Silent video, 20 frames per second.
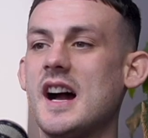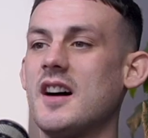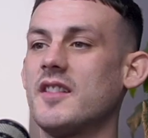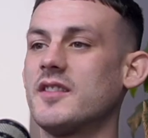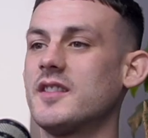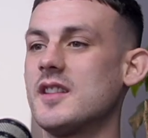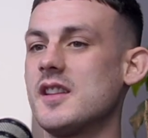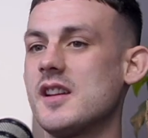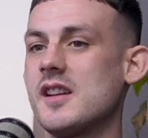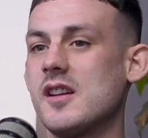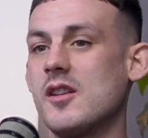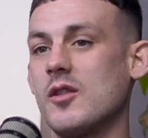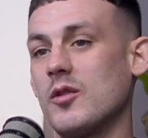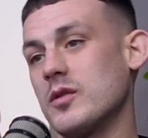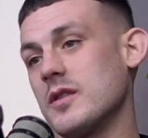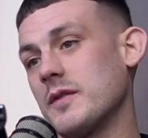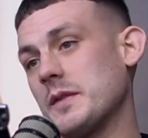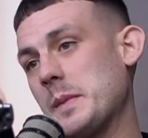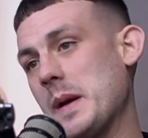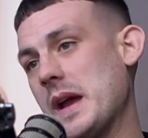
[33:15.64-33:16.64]
to do. You
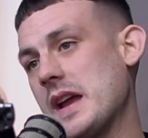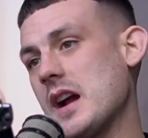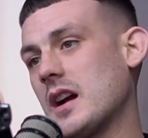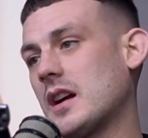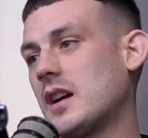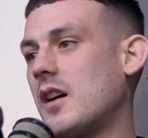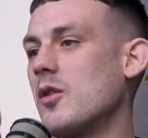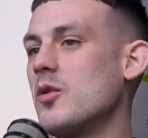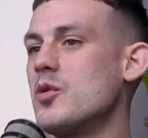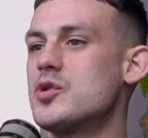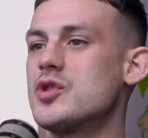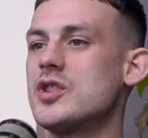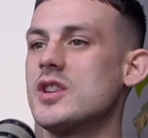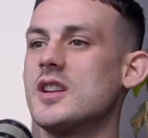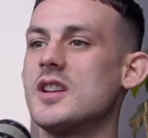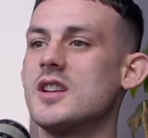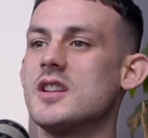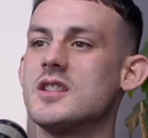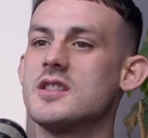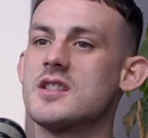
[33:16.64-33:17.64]
have to pay your
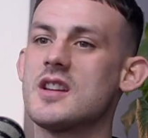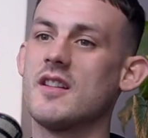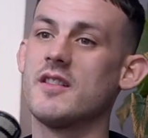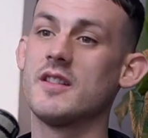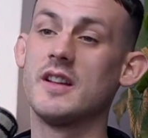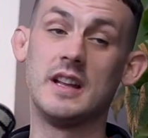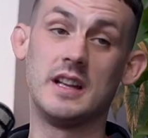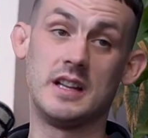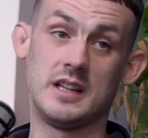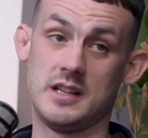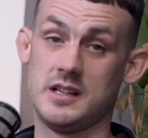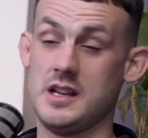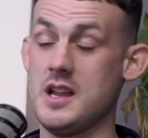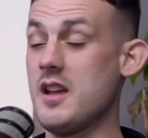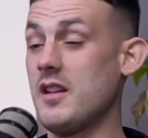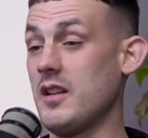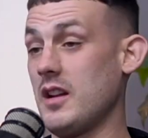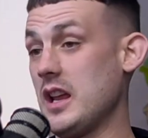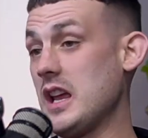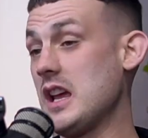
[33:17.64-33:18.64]
coaches.
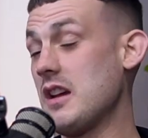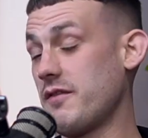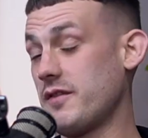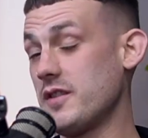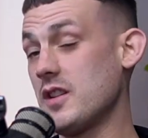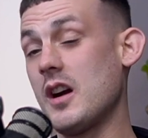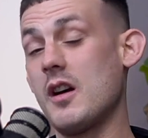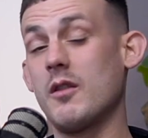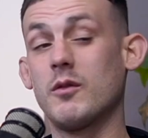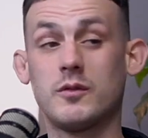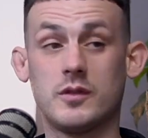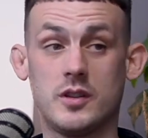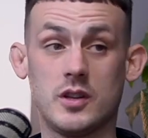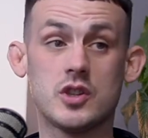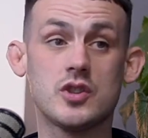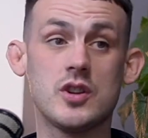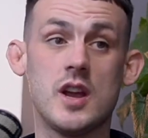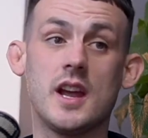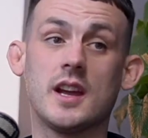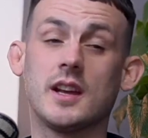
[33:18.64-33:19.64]
If you go to
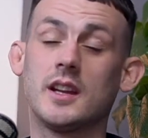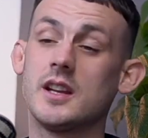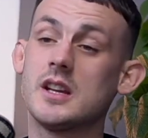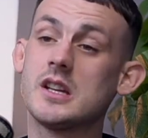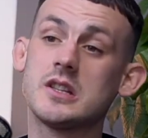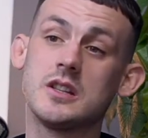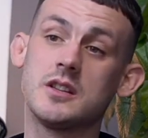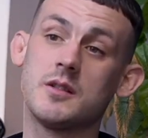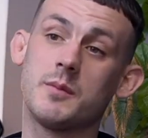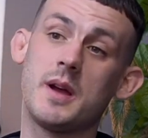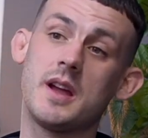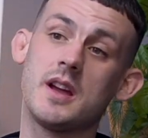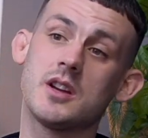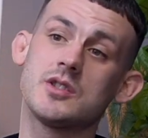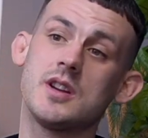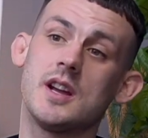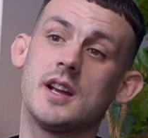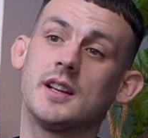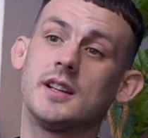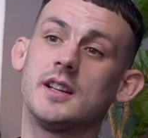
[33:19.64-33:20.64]
strength and conditioning, you pay a
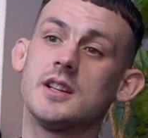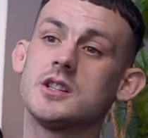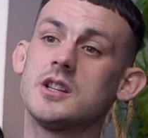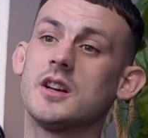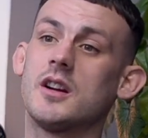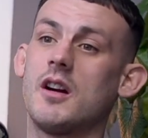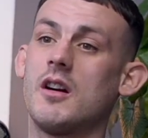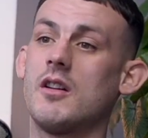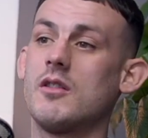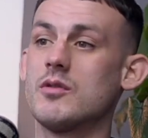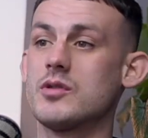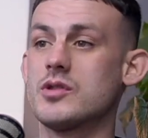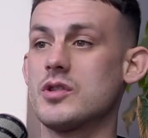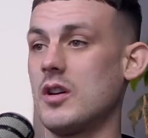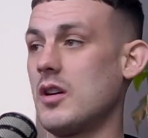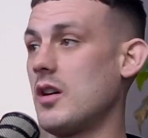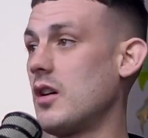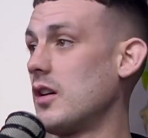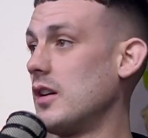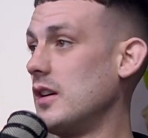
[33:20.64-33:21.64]
strength and conditioning coach,
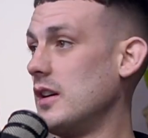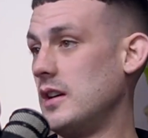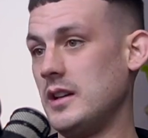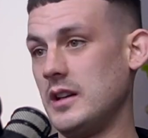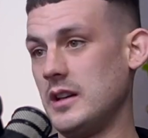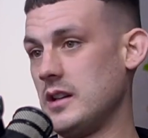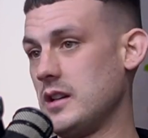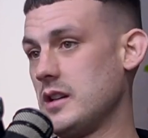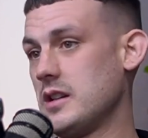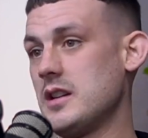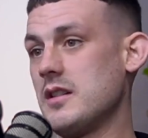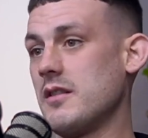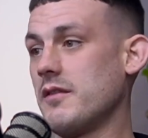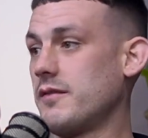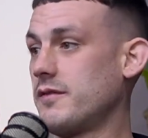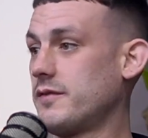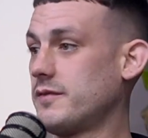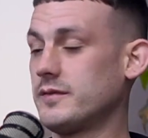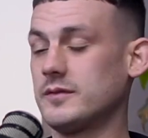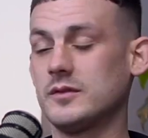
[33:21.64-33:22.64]
or you
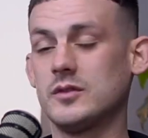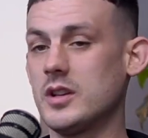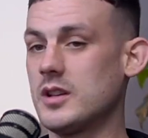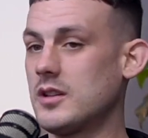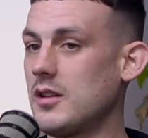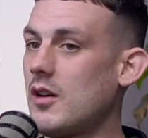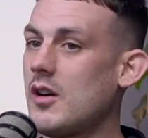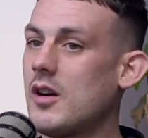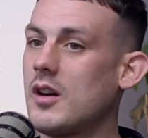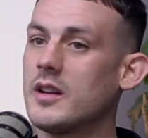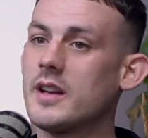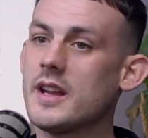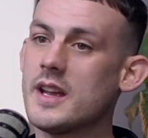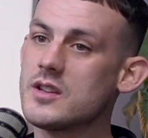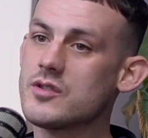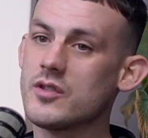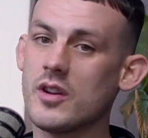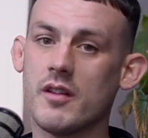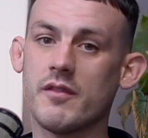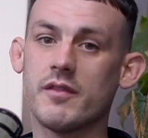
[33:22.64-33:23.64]
have like all these
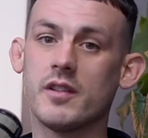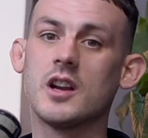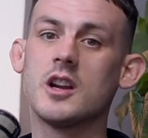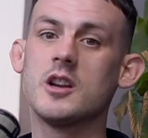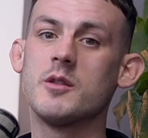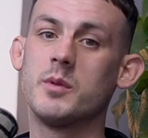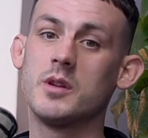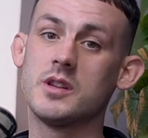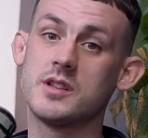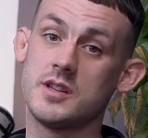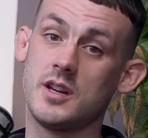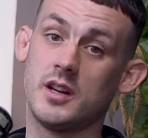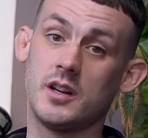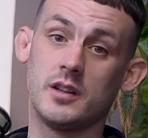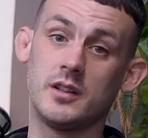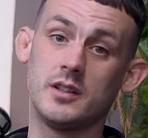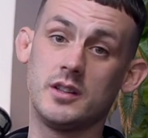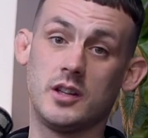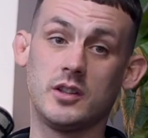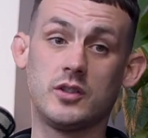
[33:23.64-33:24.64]
other variables, your
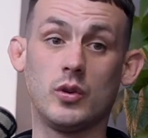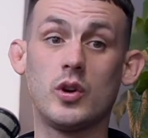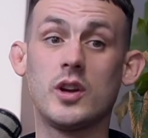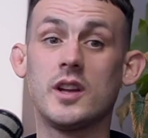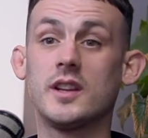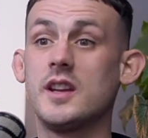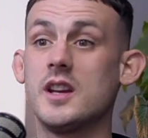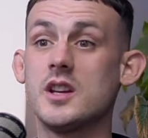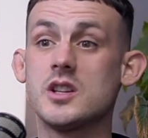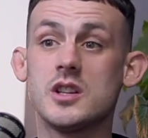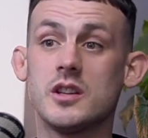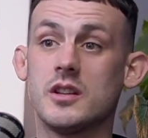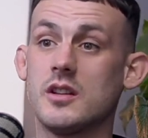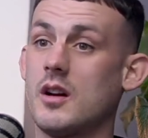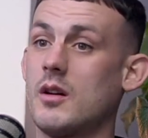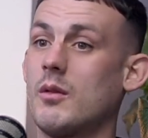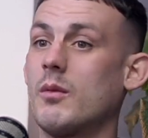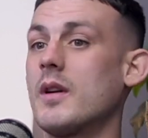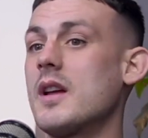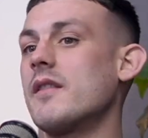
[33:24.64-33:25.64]
dietitian or
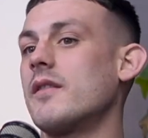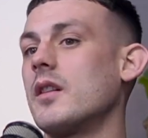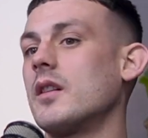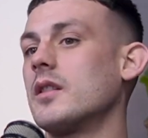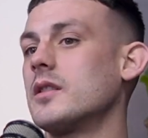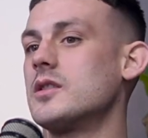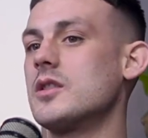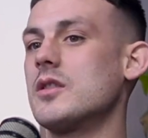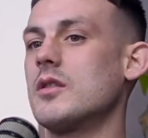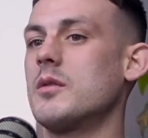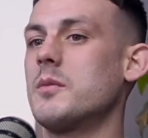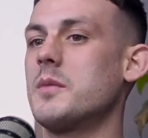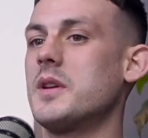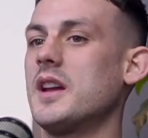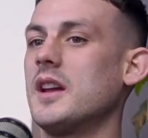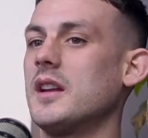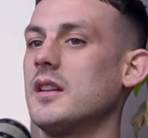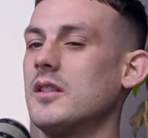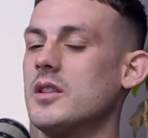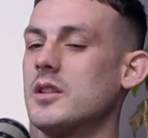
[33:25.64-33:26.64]
whatever. Do you know what I
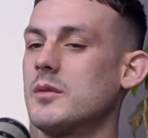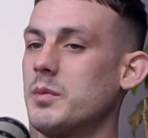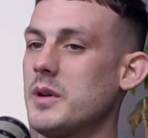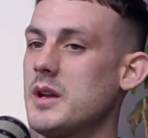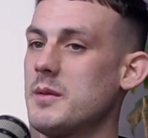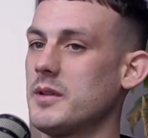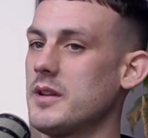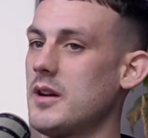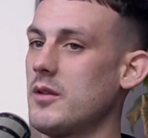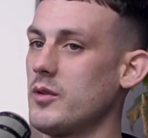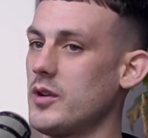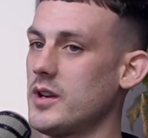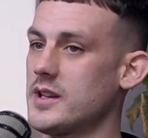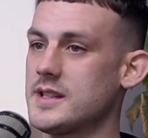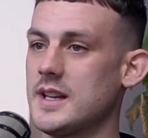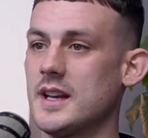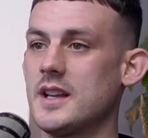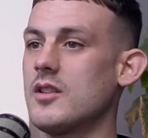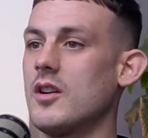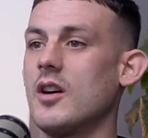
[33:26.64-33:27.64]
mean? Like, people don't
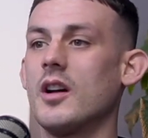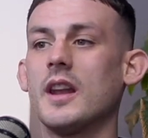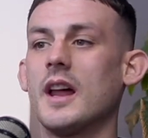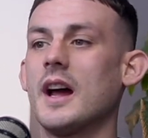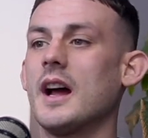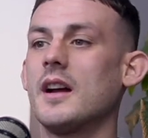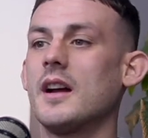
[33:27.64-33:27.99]
understand all that.